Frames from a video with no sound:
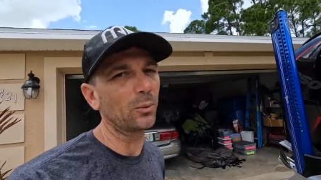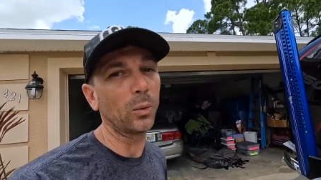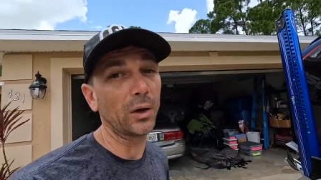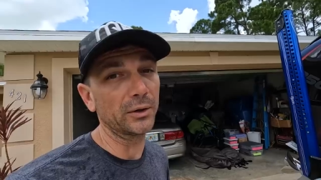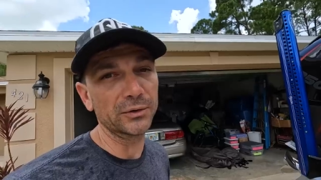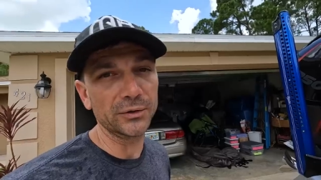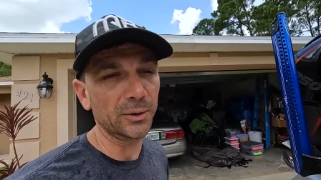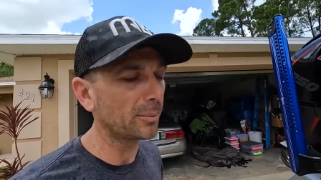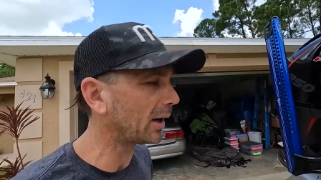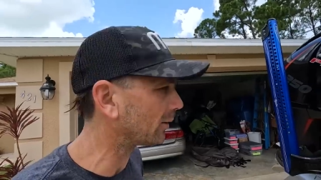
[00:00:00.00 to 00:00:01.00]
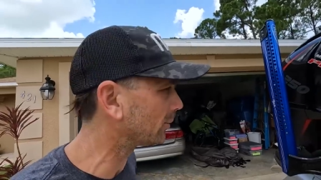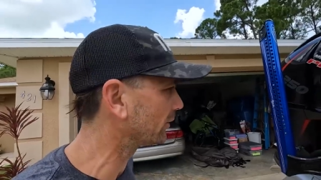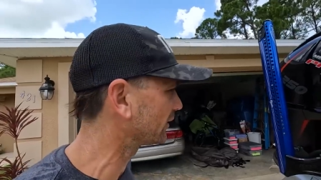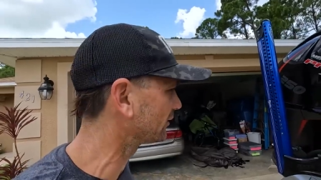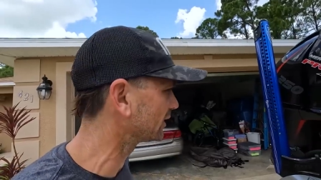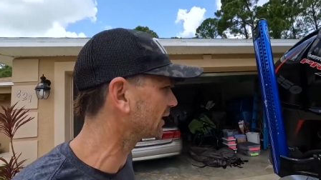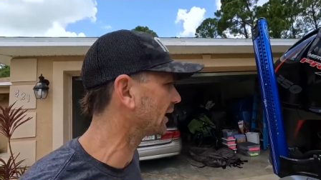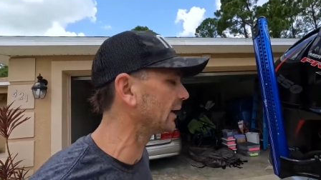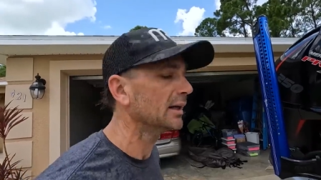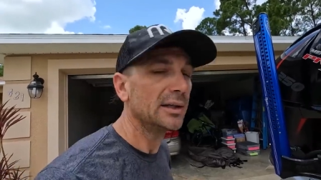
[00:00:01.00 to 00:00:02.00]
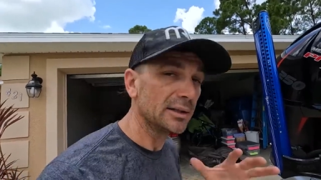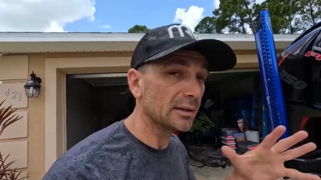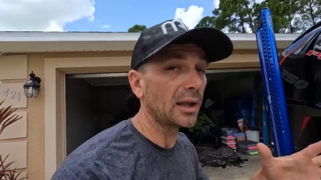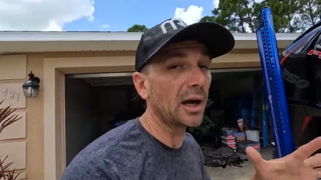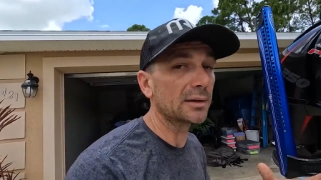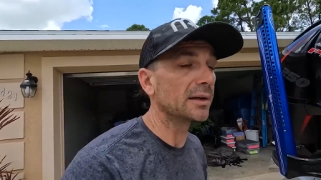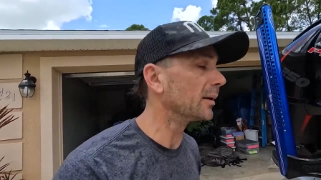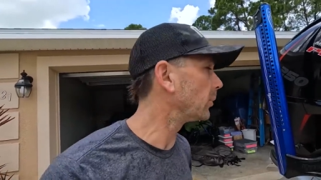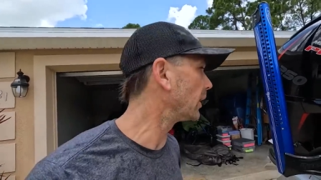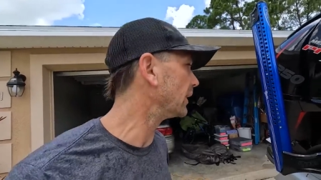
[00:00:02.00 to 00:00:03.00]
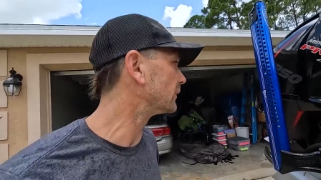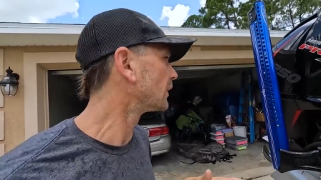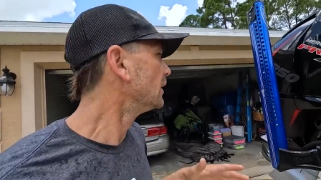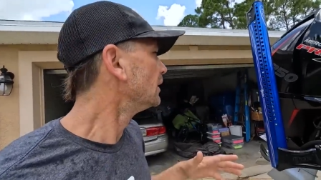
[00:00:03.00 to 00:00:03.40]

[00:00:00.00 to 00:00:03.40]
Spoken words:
one or zero power poles ever again. You're locked into place.